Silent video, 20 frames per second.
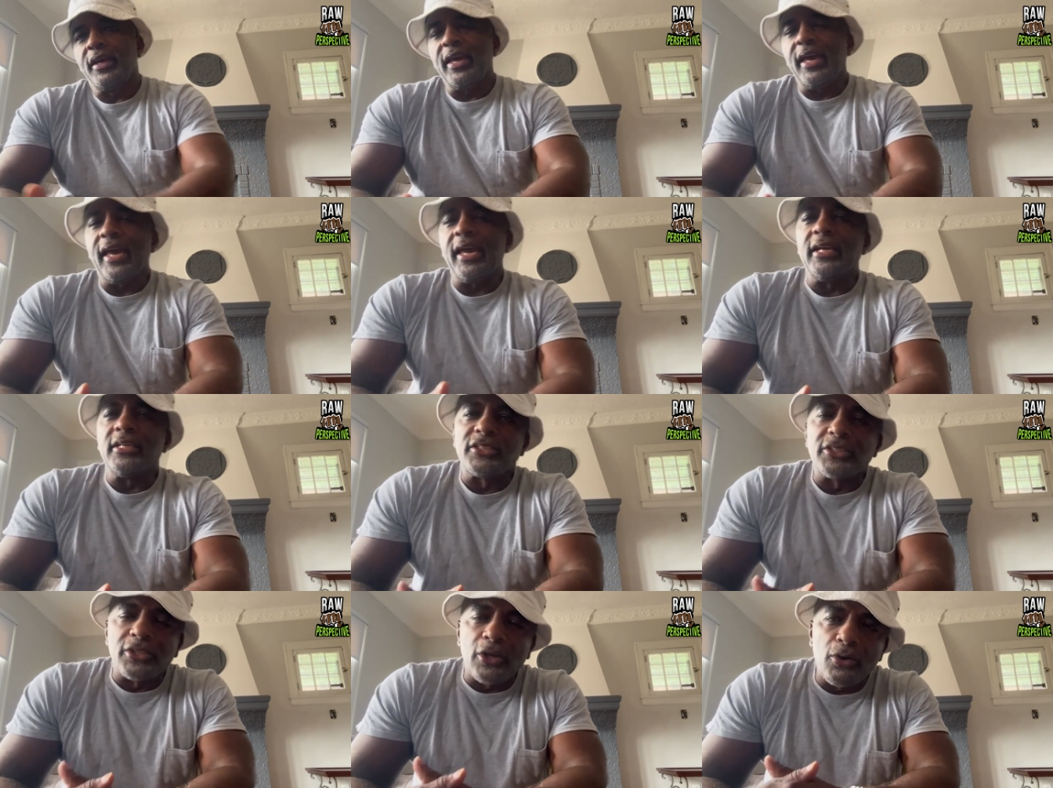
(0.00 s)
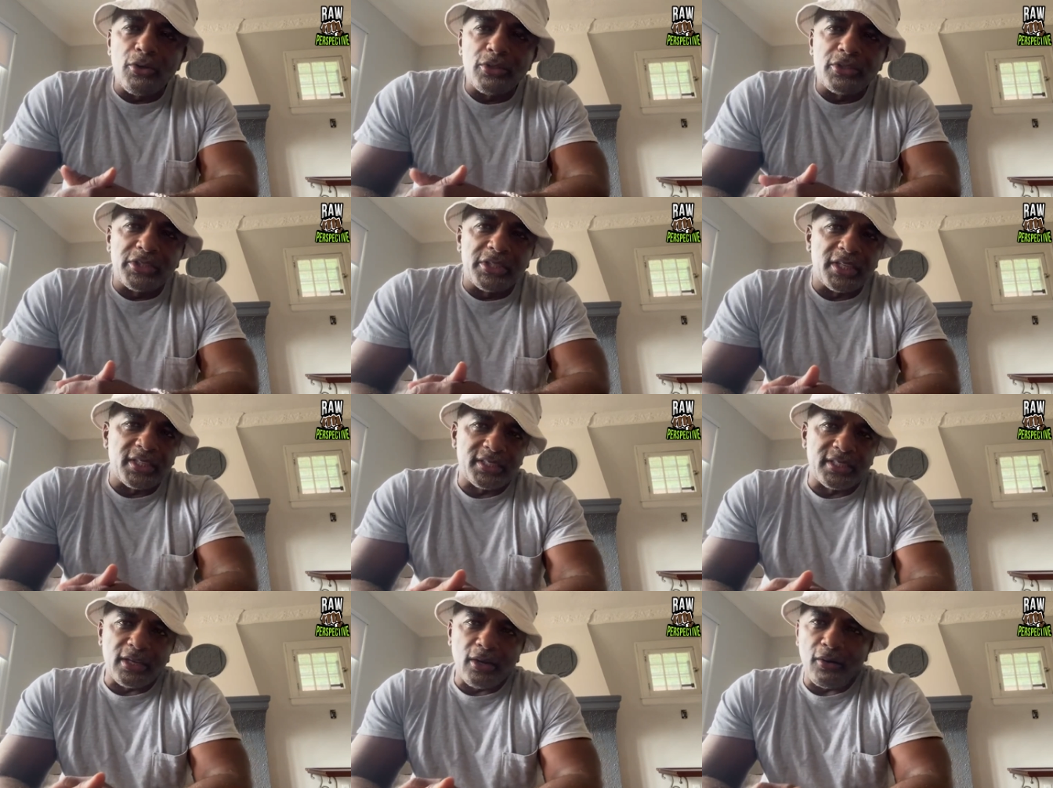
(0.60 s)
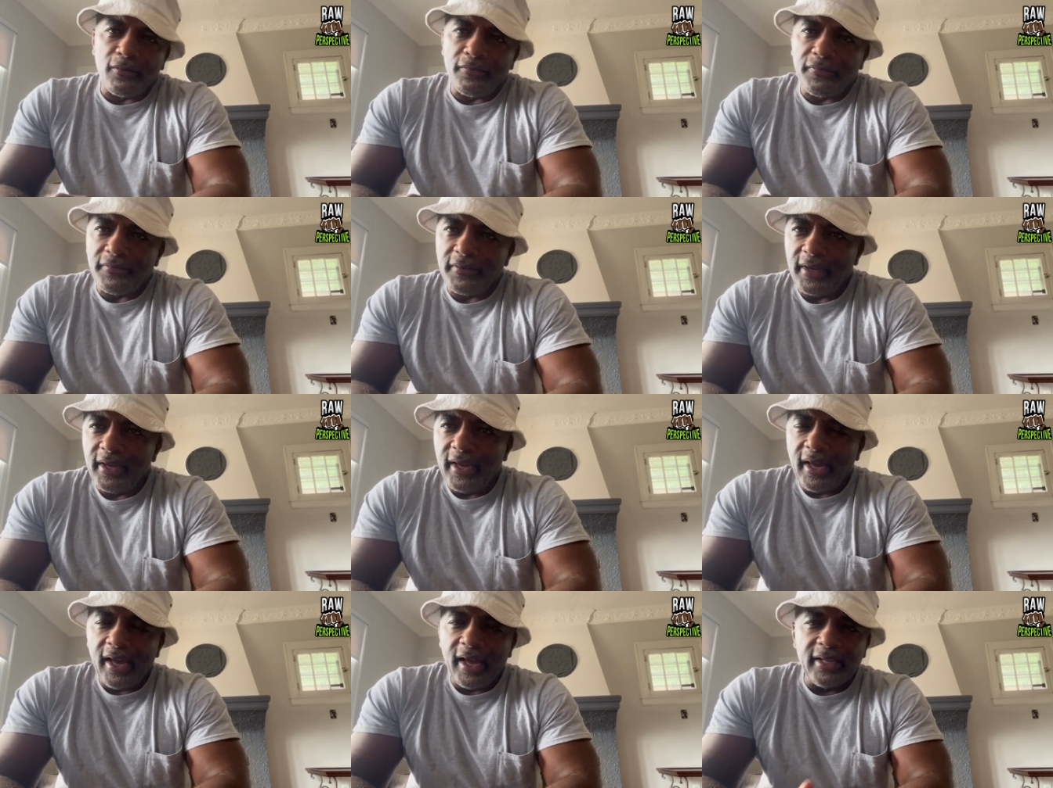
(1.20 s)
insert yourself
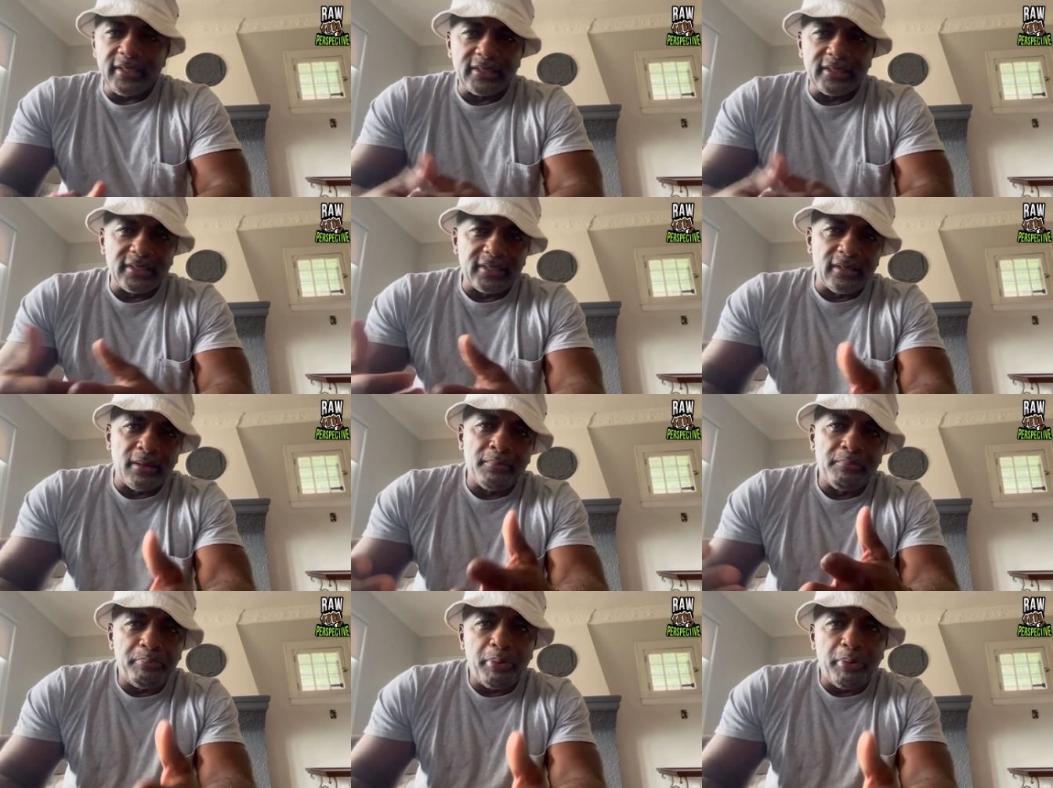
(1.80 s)
in some